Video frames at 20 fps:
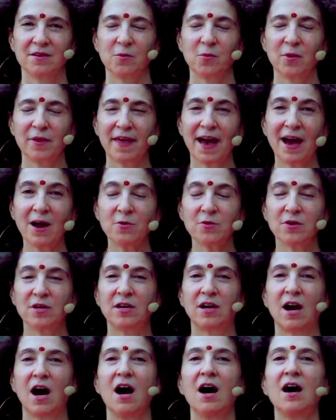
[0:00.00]
without
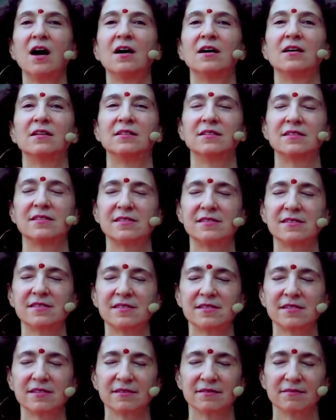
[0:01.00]

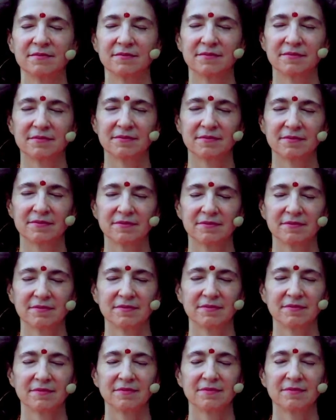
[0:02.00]
God's
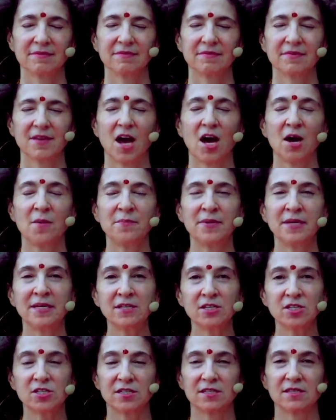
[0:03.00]

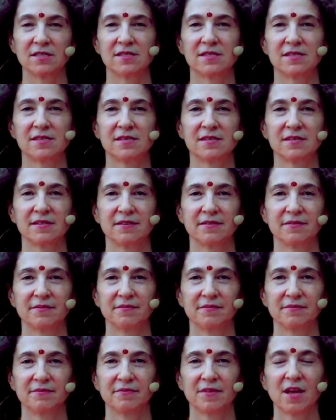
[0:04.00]
omniscience,
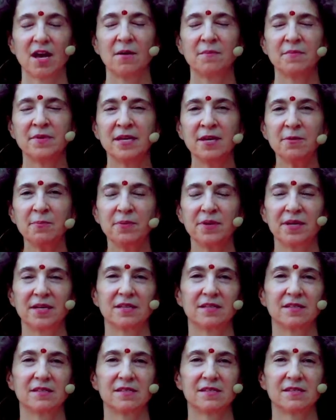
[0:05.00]

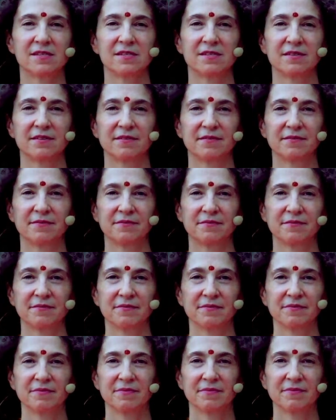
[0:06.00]
omnipotence,
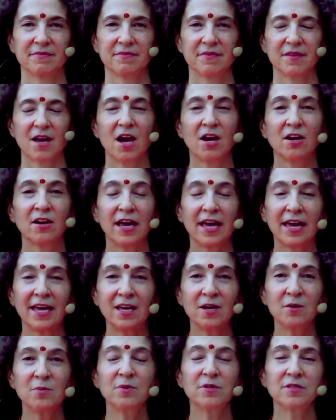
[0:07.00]
are
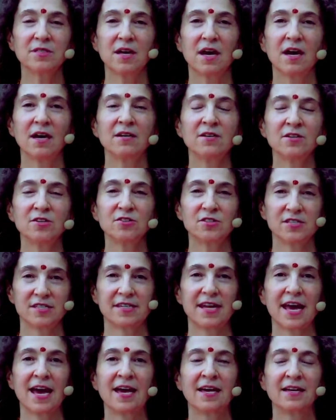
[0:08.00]
able to
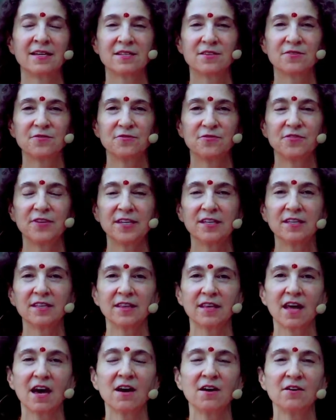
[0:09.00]
understand, to feel
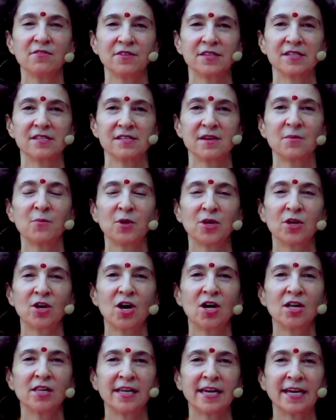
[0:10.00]
love in someone
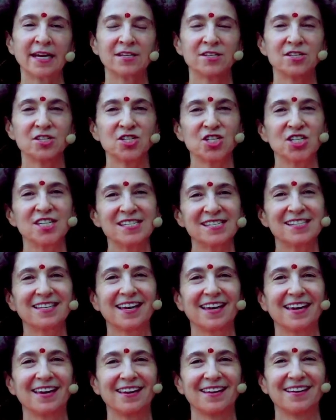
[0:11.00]
calling us
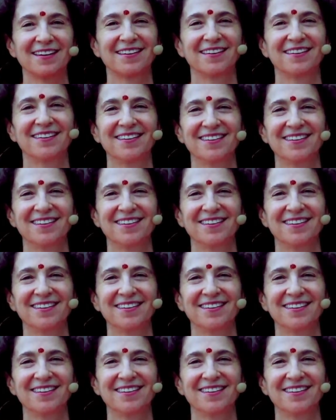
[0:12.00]
cheesecake.